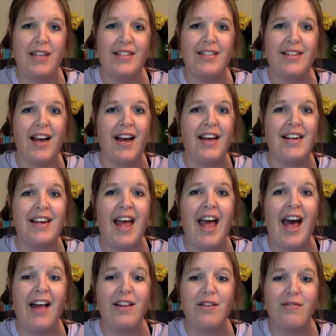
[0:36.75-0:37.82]
stuck on an
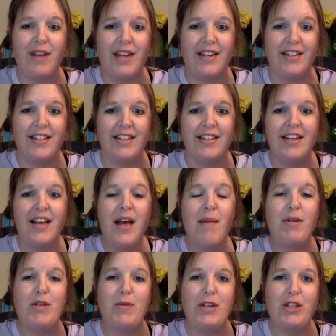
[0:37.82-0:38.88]
elevator
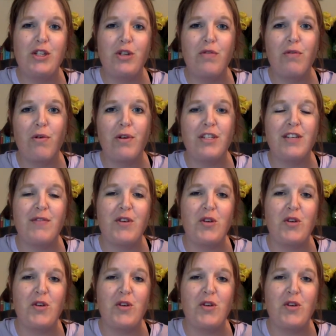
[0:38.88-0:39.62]
between two floors of her